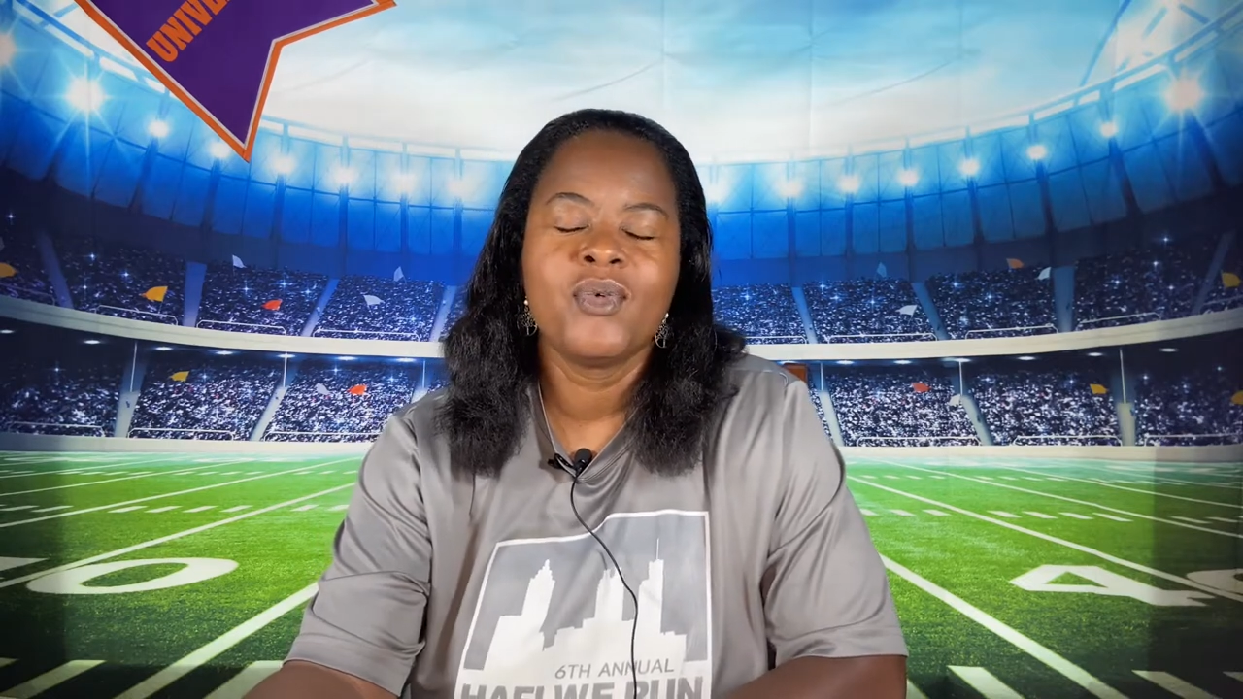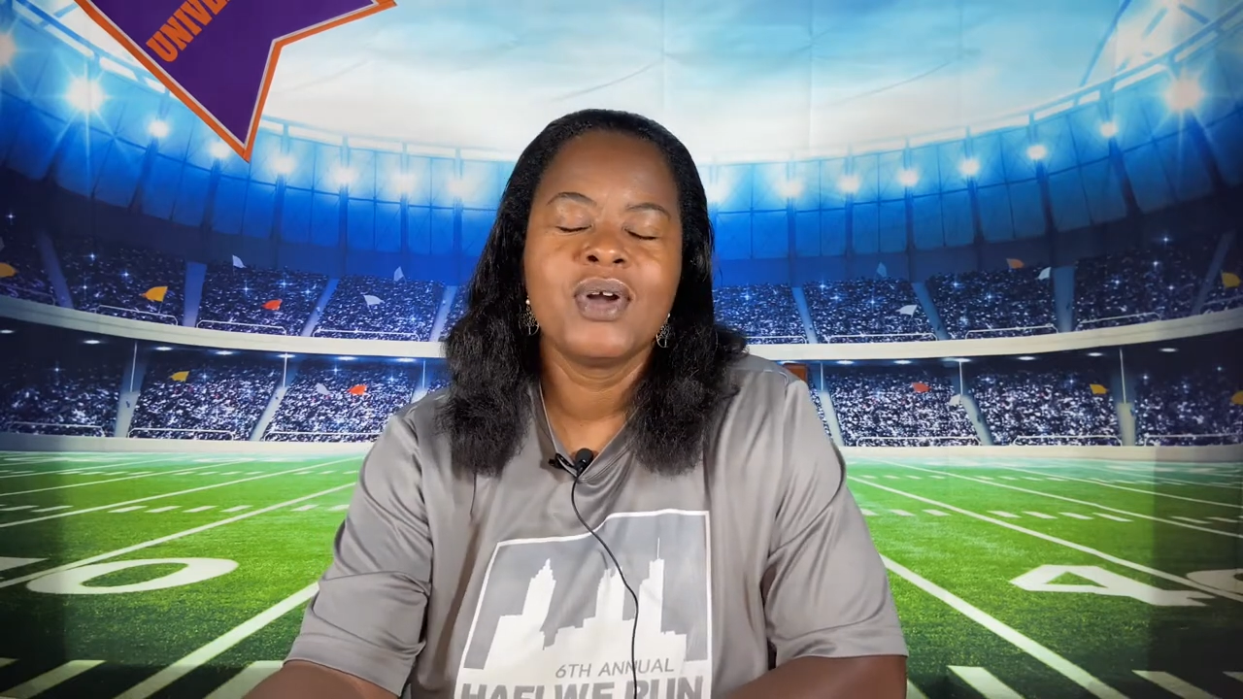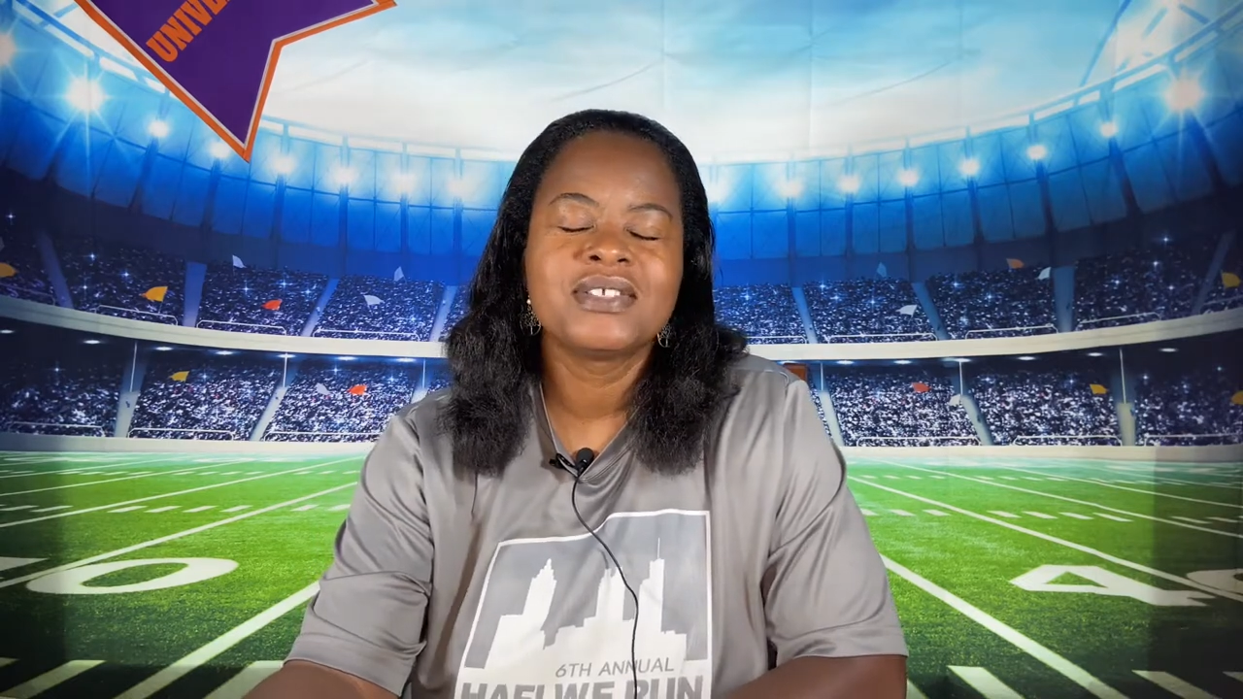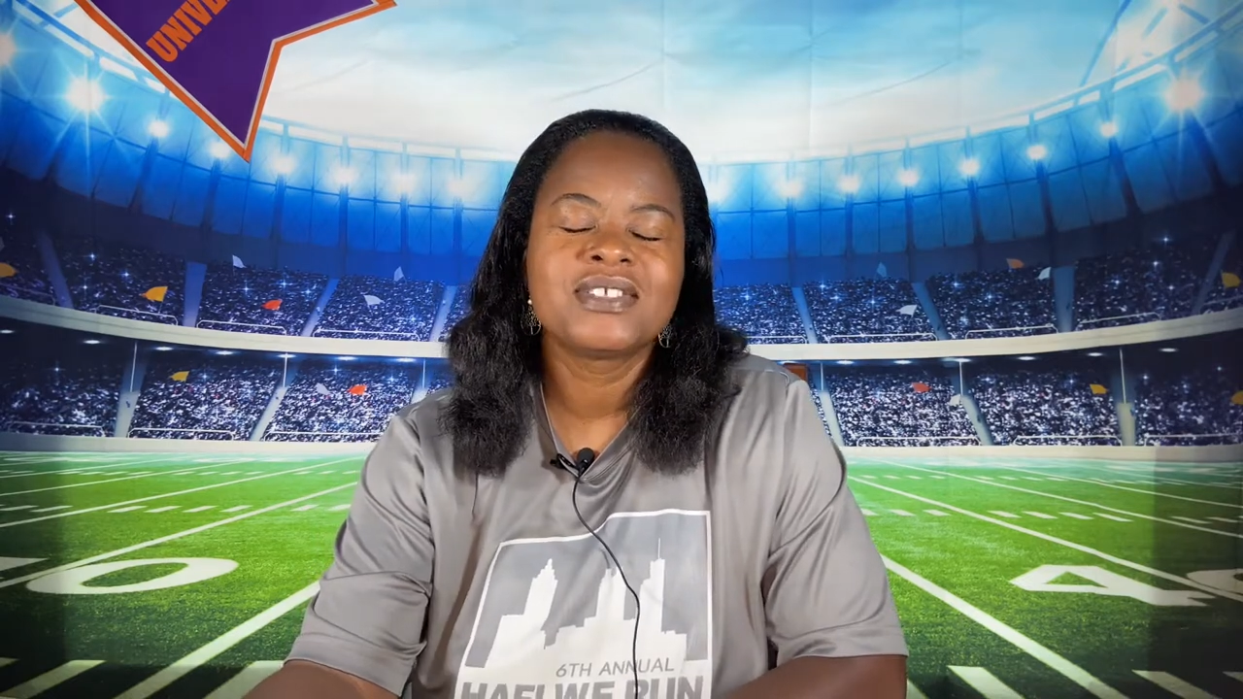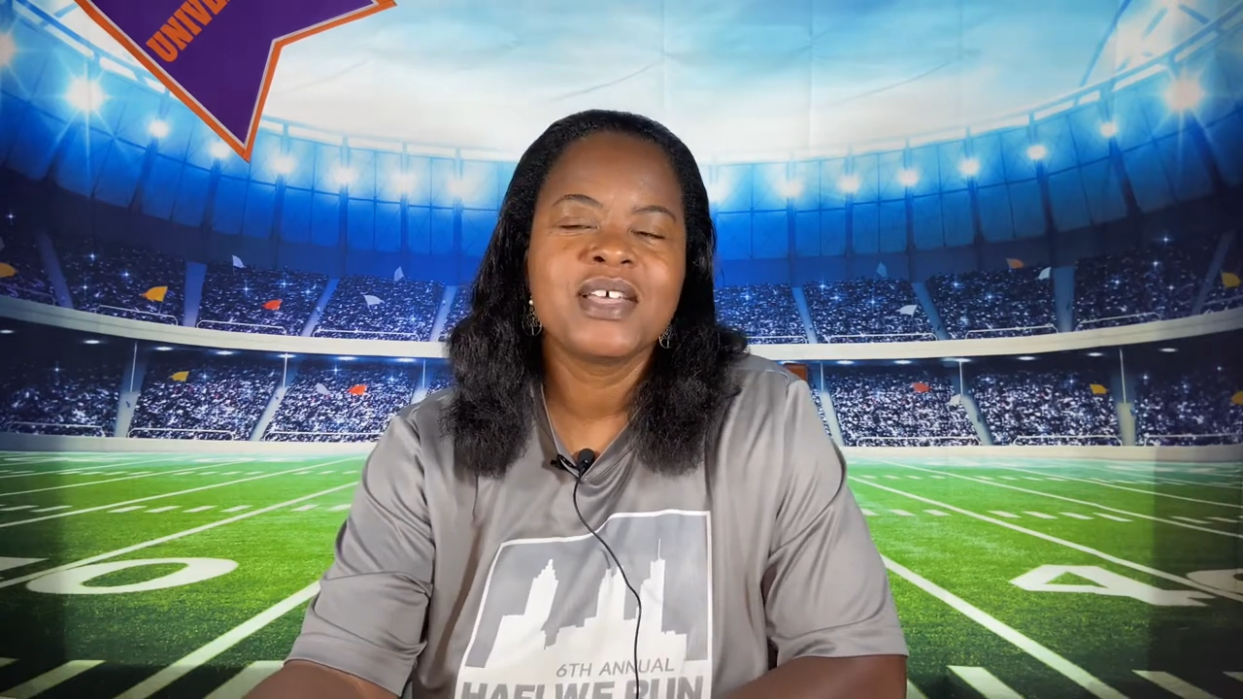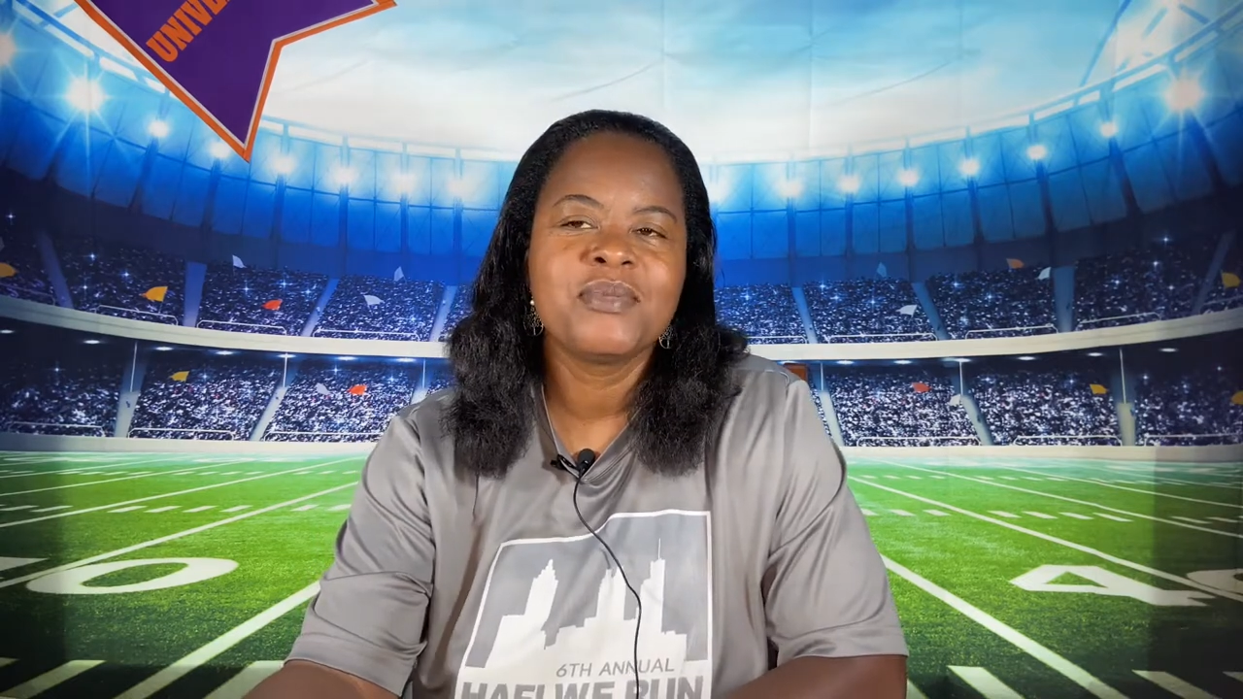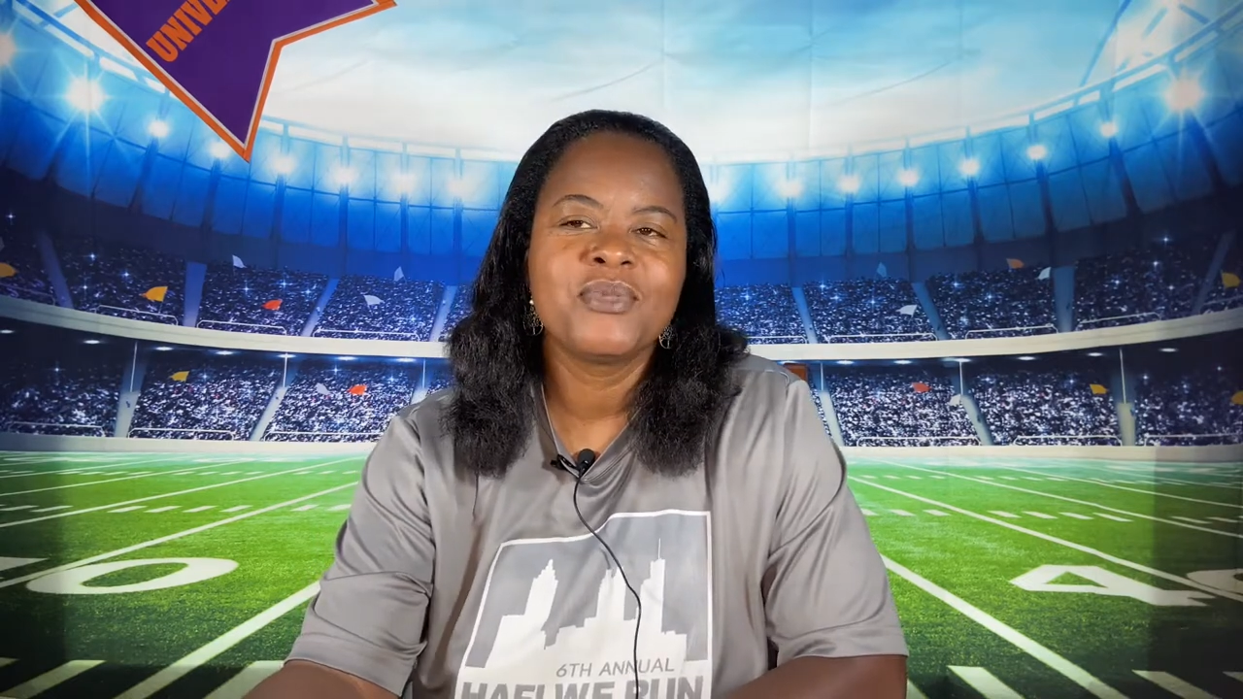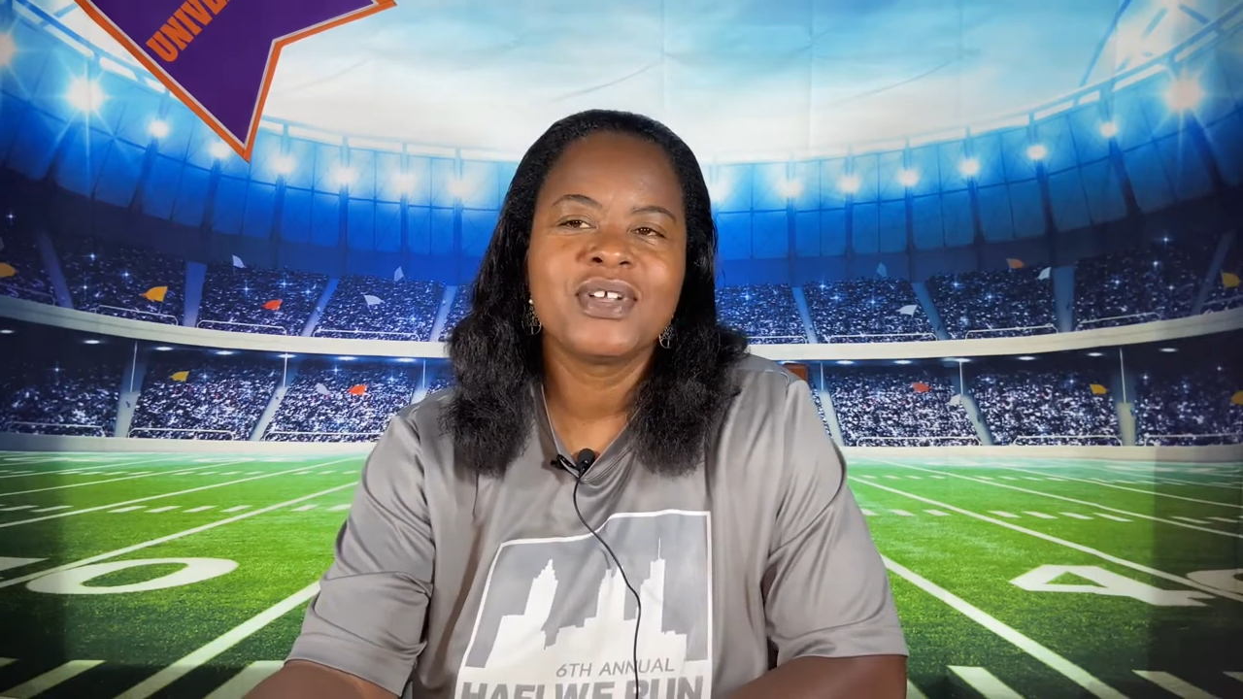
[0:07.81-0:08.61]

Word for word: What's up?